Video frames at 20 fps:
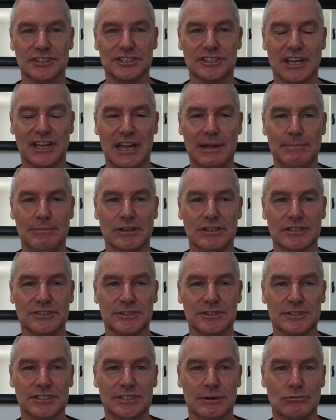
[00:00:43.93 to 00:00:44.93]
this game
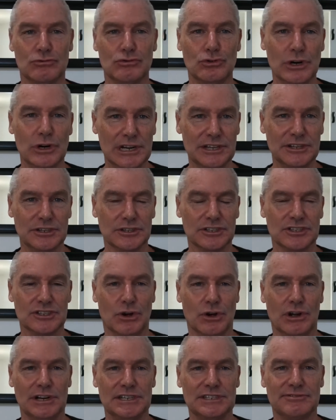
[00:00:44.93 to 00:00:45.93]
because there's some really good
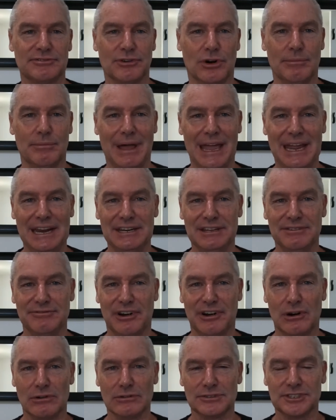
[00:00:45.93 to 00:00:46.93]
signs from Andy
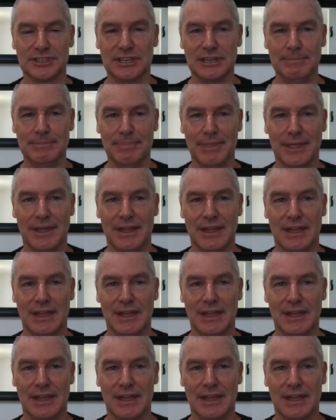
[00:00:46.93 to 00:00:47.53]
Farrell's team.